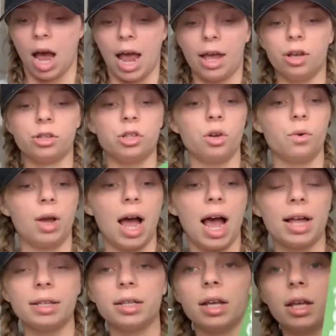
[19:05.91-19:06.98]
I also
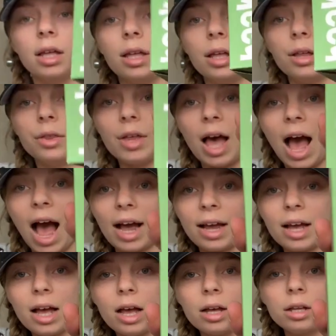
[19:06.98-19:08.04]
got the
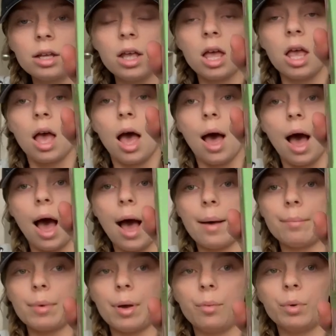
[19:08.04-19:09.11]
Haka.
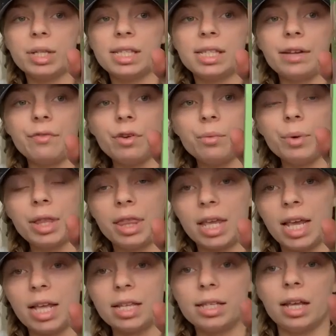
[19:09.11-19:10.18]
What's different with
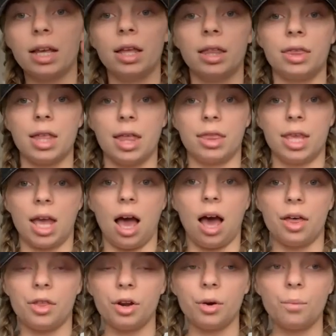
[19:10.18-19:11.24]
these than the
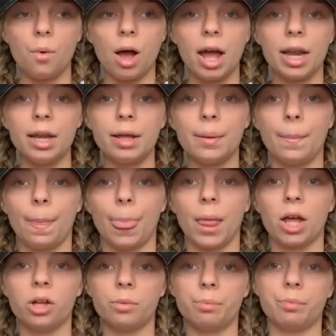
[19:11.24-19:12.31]
other one,
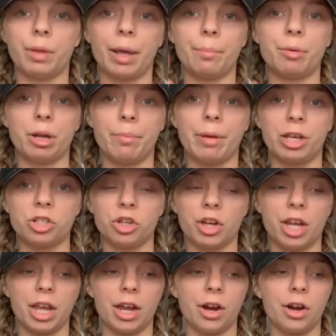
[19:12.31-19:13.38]
I'll like put a picture
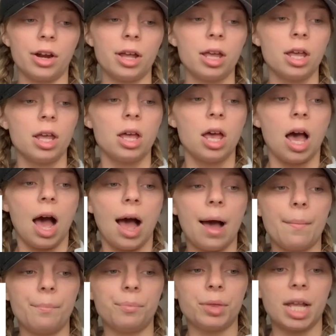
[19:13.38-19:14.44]
here,
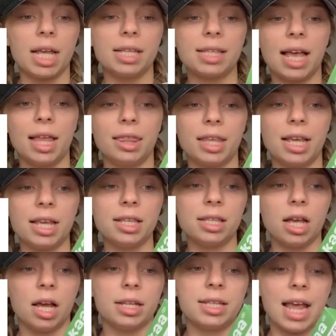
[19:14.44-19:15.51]
is that these
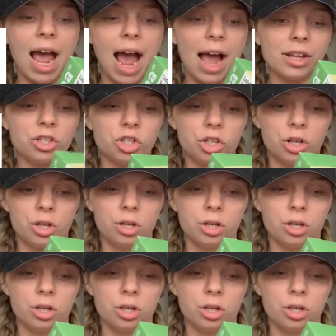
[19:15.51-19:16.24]
attach